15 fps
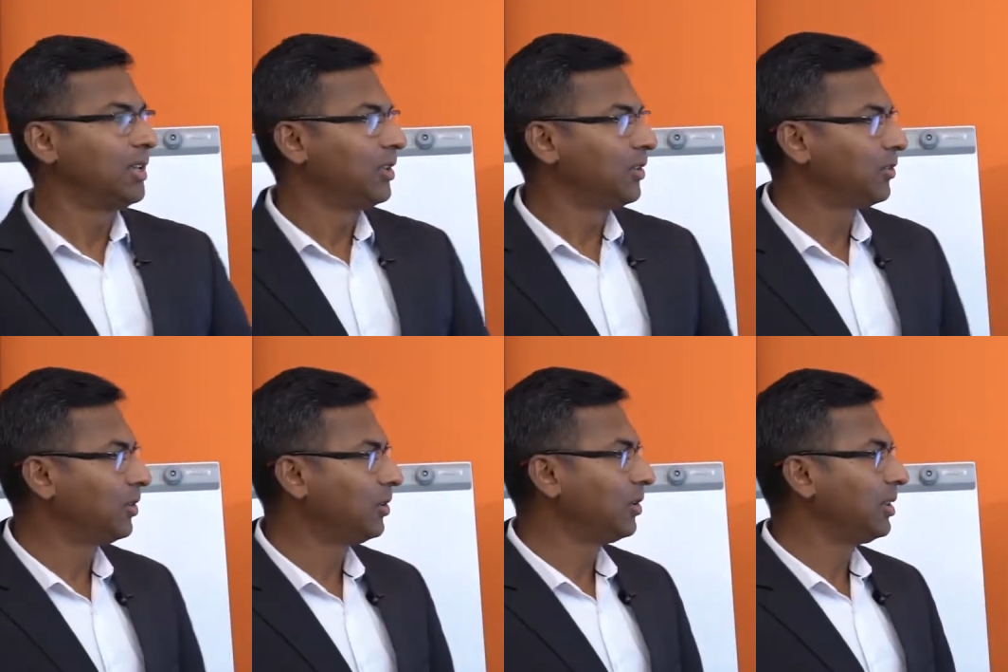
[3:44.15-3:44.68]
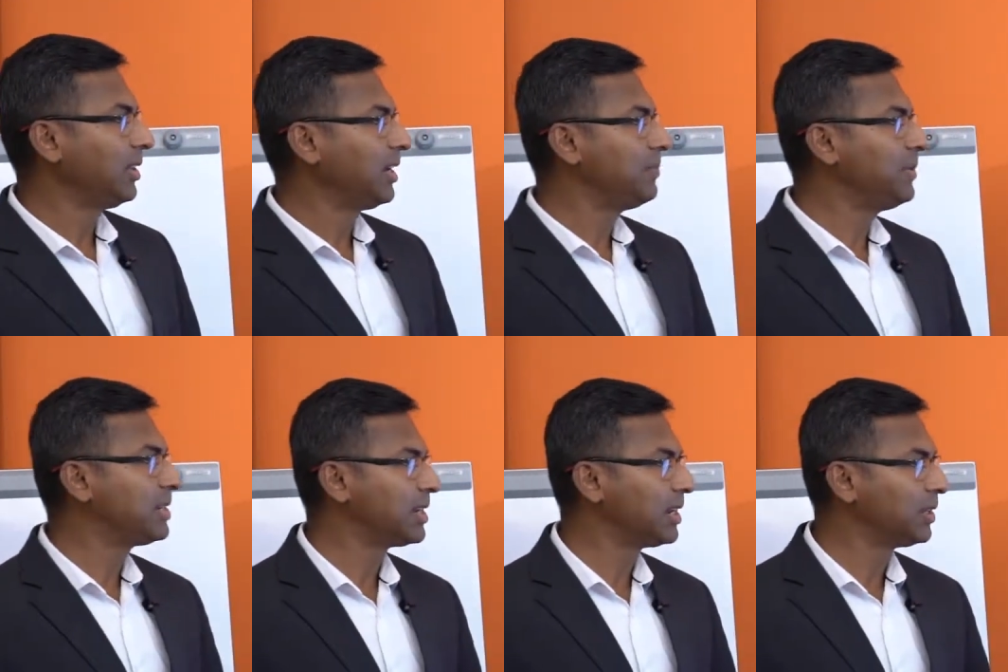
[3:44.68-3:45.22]
So let
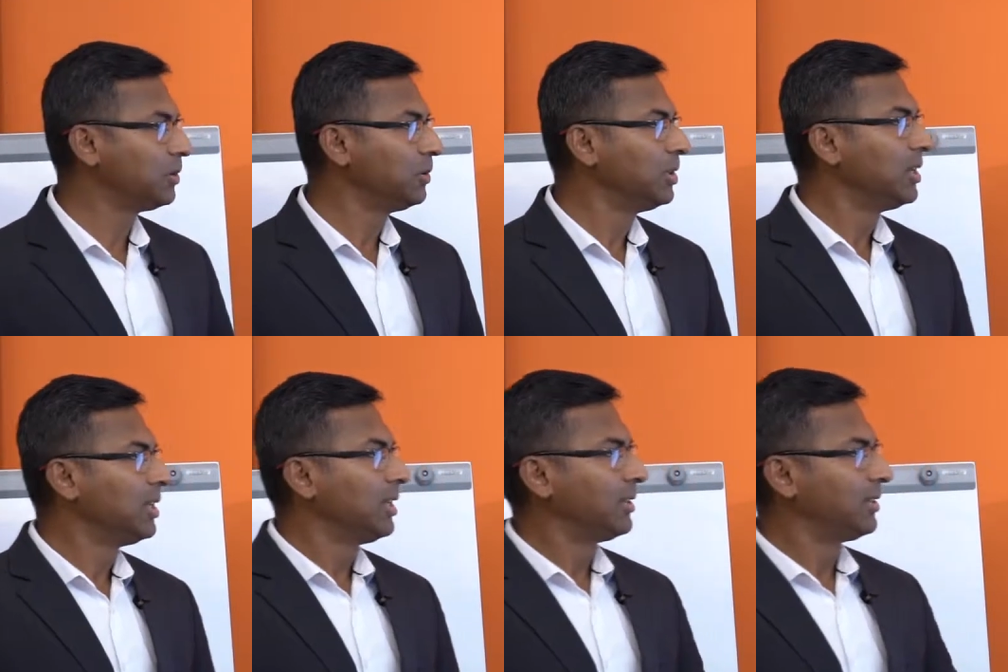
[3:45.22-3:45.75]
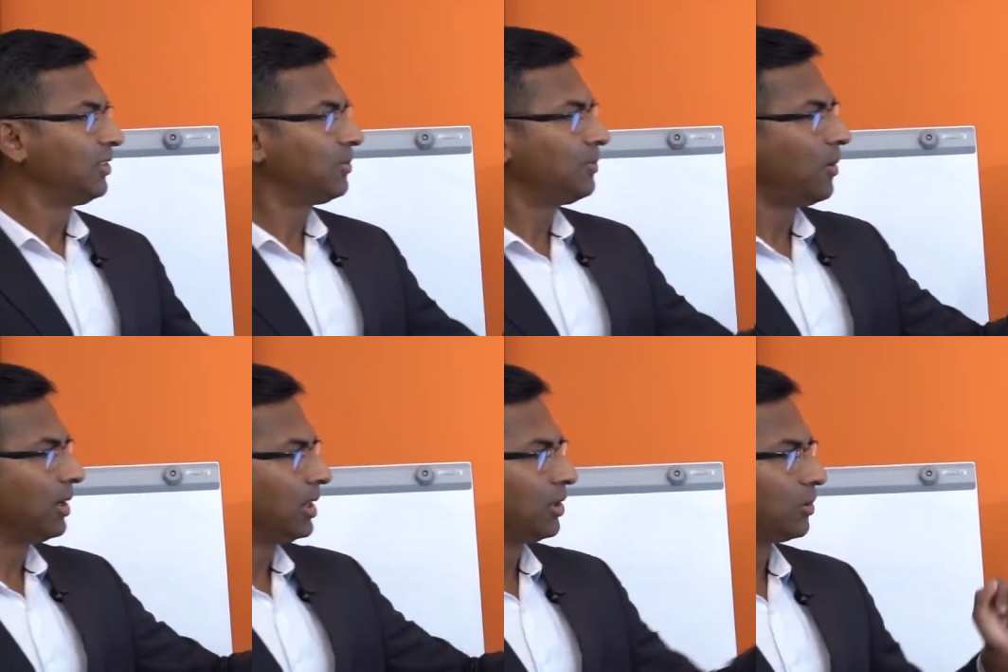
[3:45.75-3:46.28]
me tell you, this
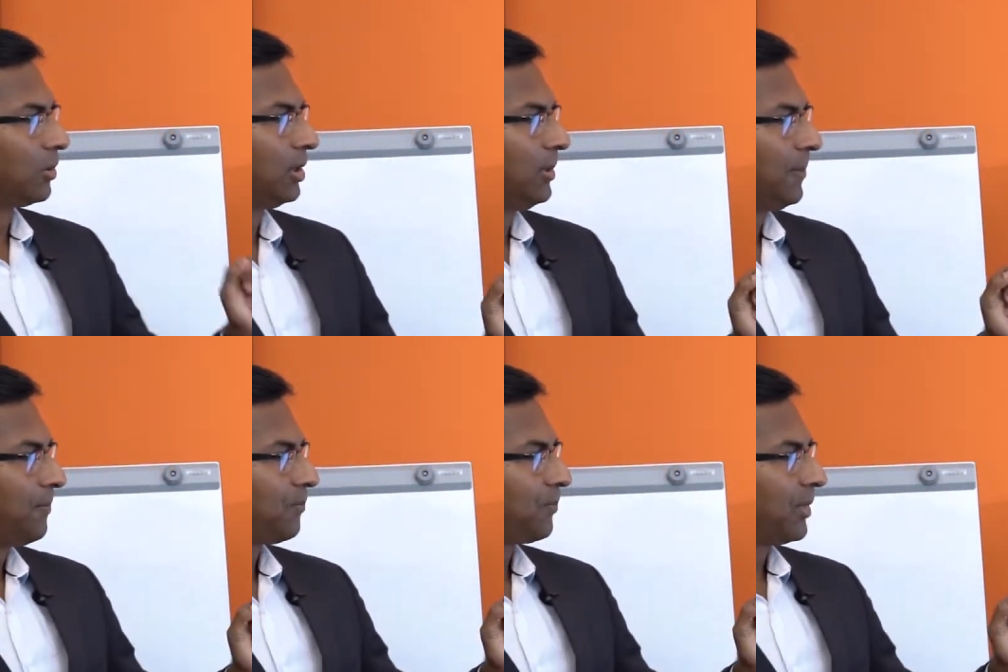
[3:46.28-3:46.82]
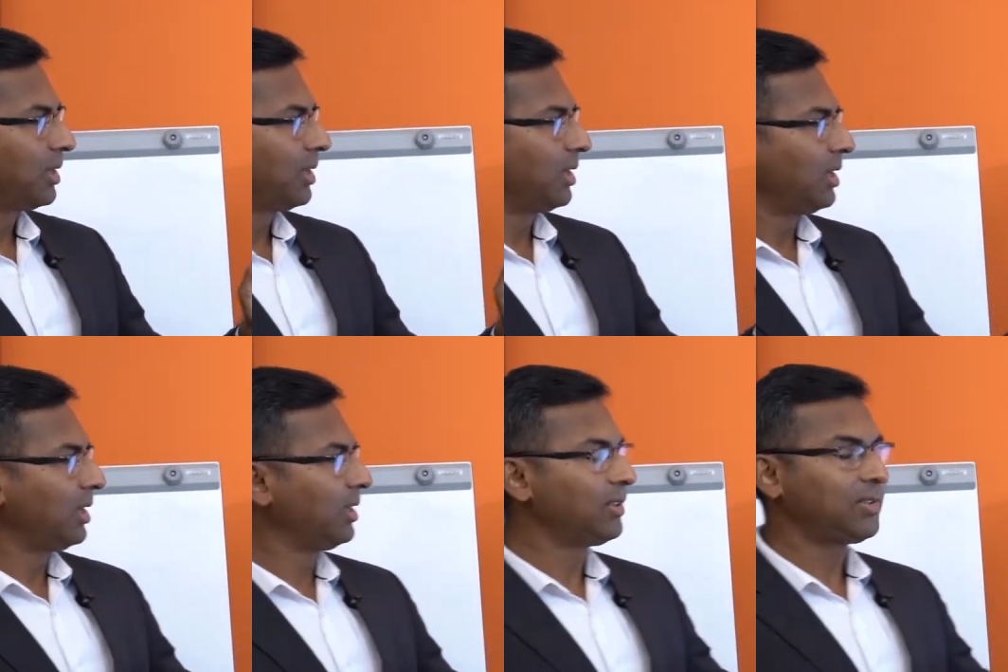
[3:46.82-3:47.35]
molecule
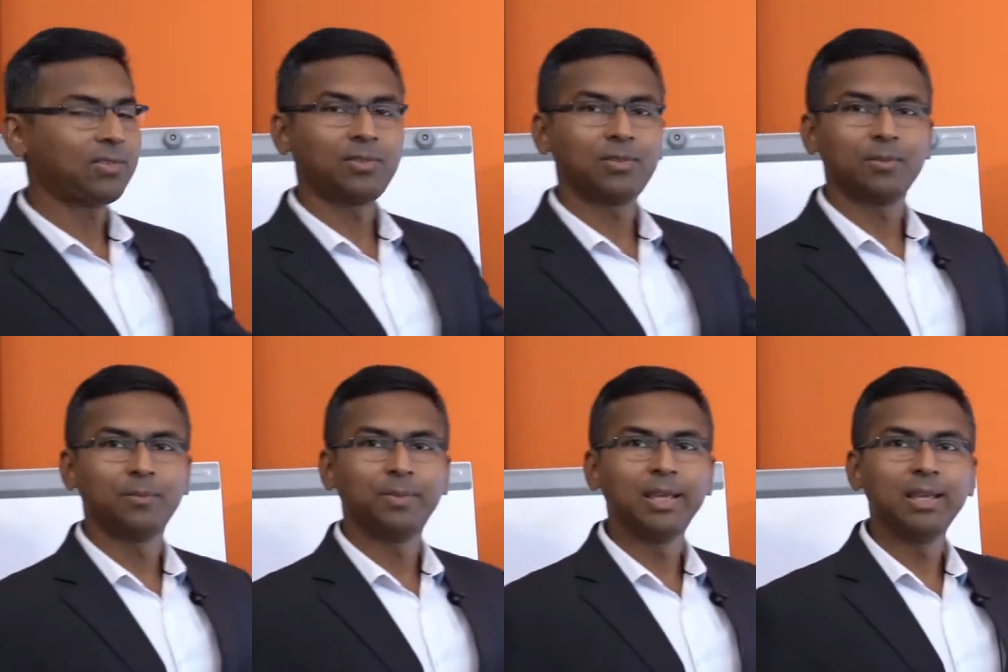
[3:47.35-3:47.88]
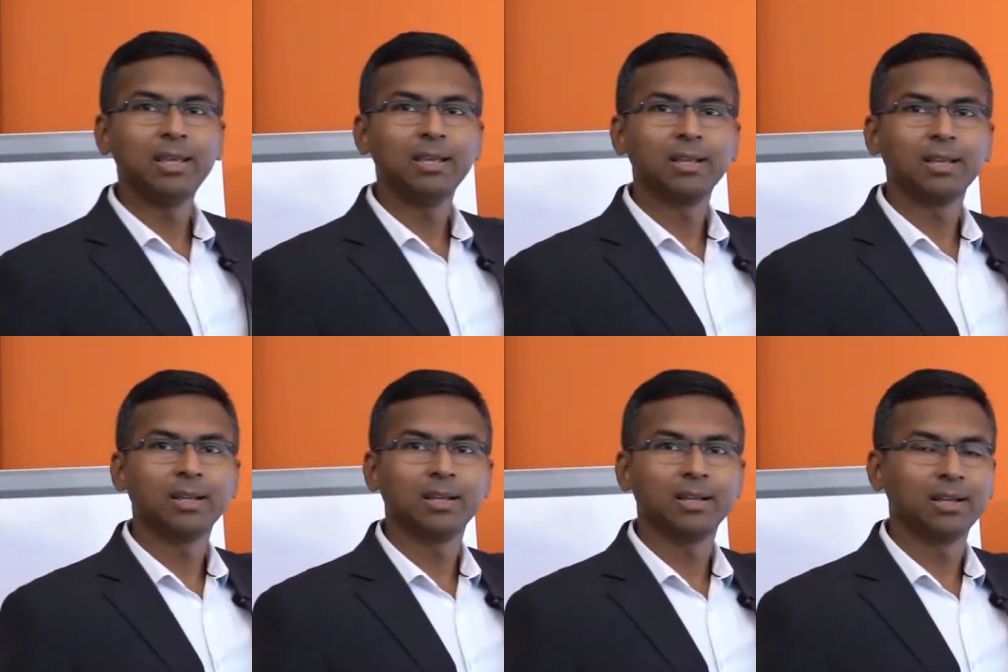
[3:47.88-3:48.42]
is being